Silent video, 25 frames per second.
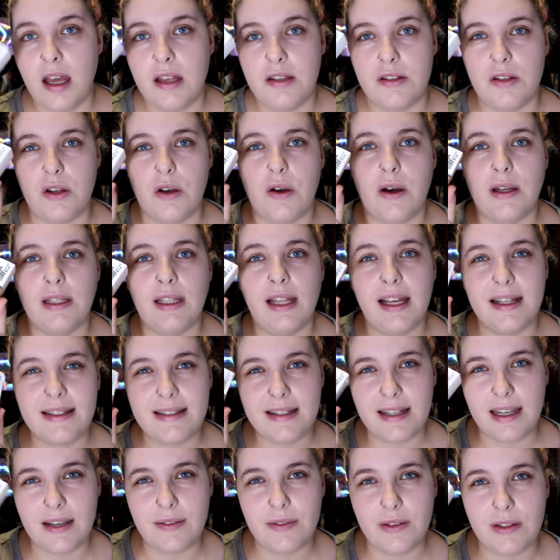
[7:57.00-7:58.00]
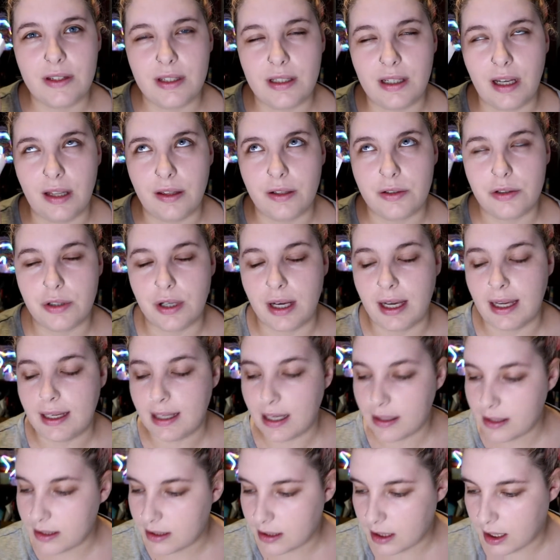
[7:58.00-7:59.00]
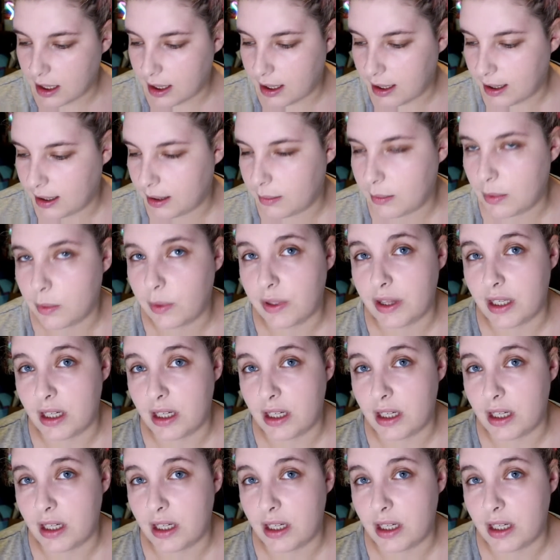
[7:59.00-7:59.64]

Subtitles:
So I'd like to give this another try another time with